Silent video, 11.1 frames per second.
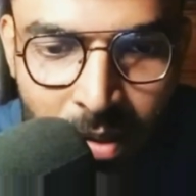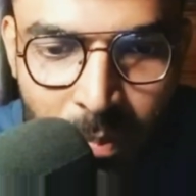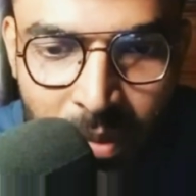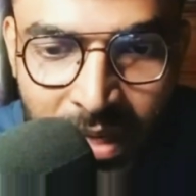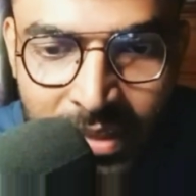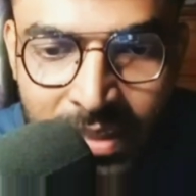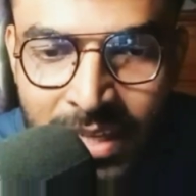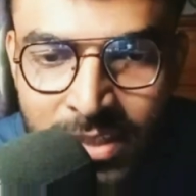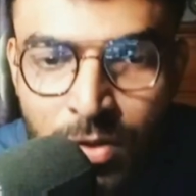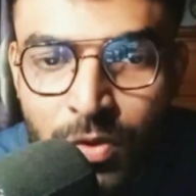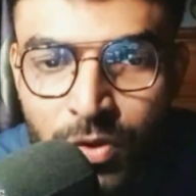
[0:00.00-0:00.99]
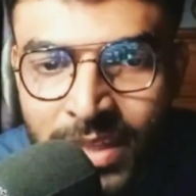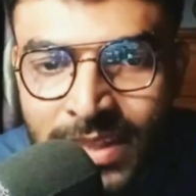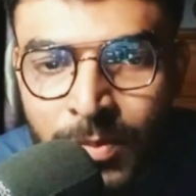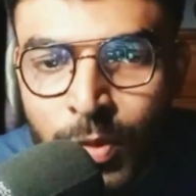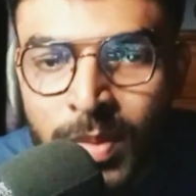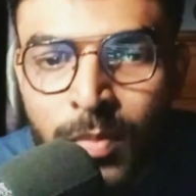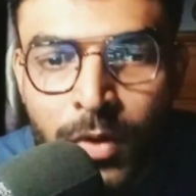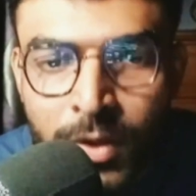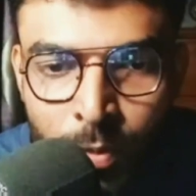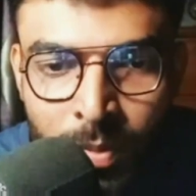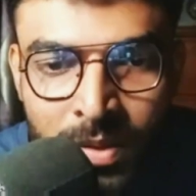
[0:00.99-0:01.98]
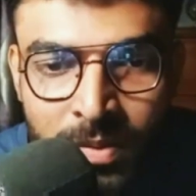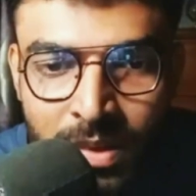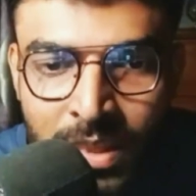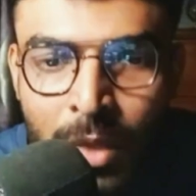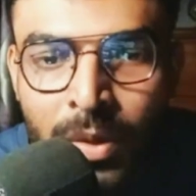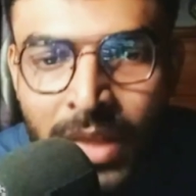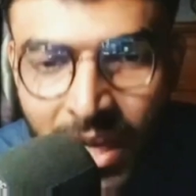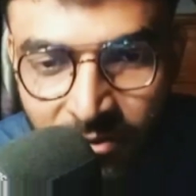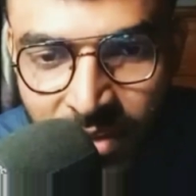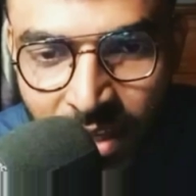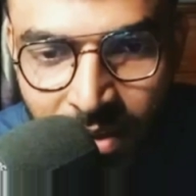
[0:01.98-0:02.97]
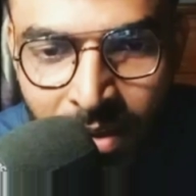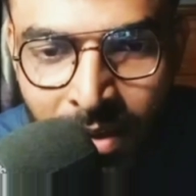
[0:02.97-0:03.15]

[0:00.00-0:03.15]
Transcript: but i think as you train them to be more human they will have that